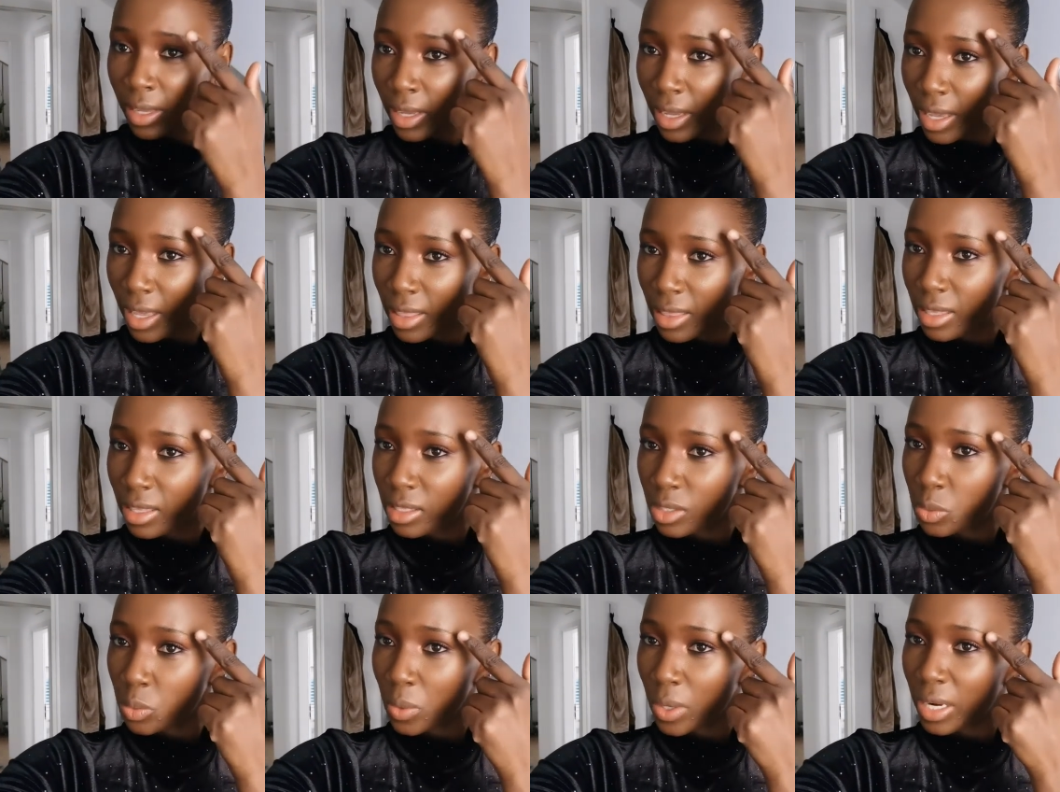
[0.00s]
And
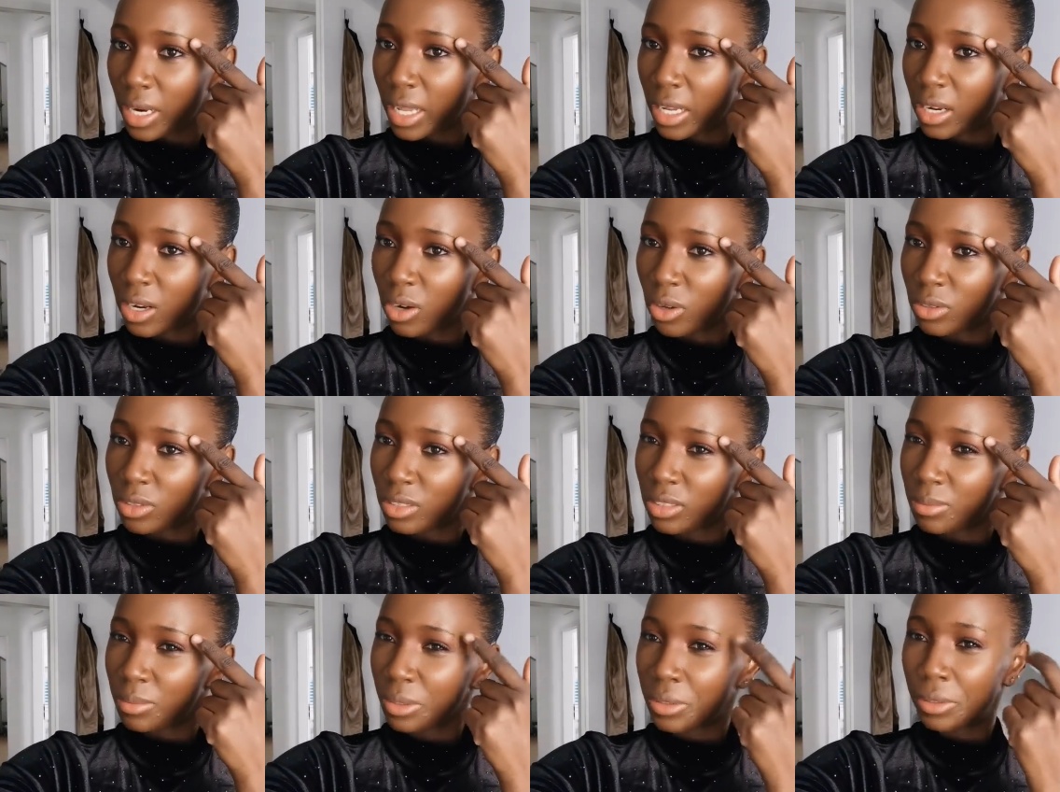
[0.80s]
this one, I closed
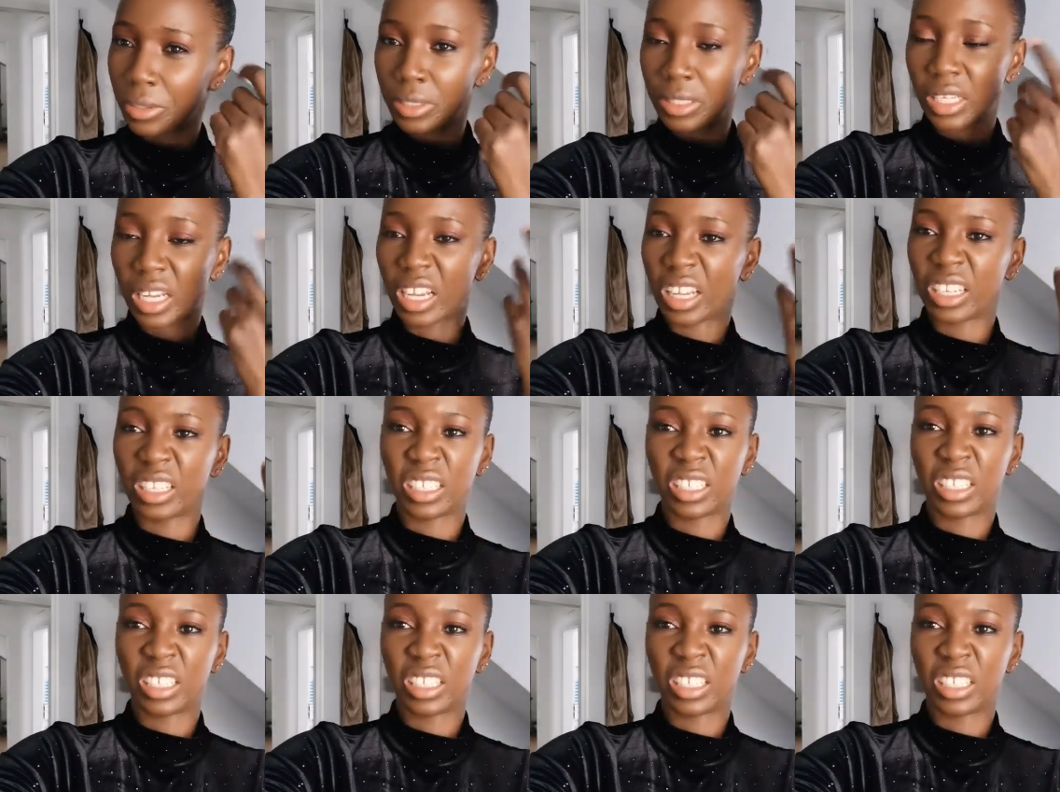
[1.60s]
it because I,